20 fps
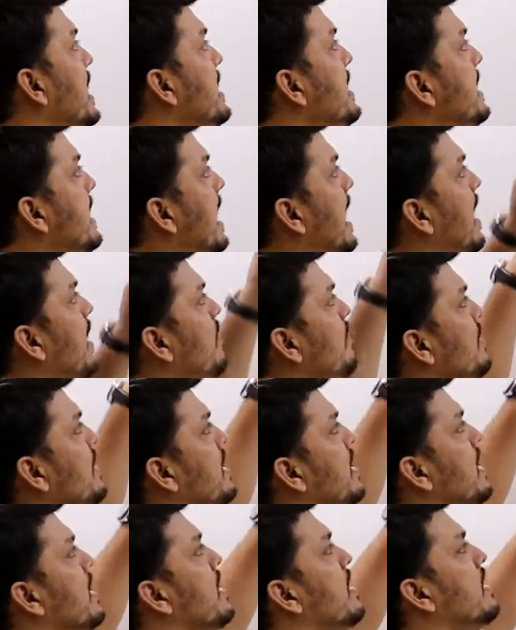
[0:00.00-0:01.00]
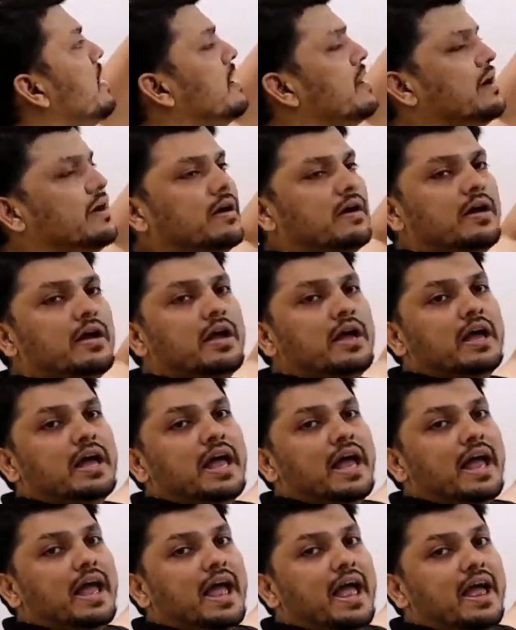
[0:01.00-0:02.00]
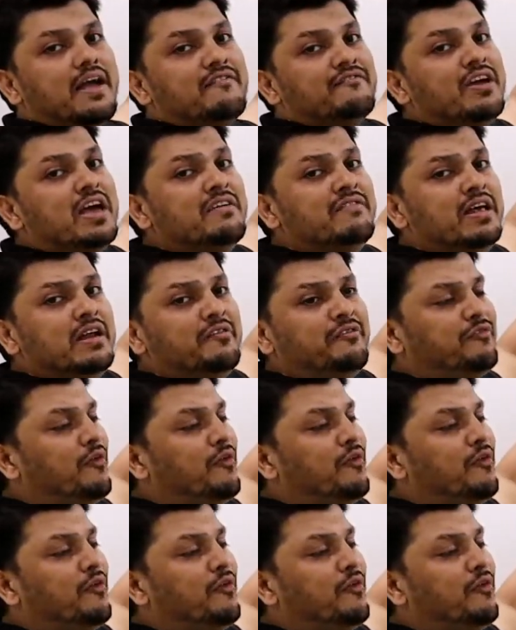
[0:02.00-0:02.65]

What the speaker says: Now here we will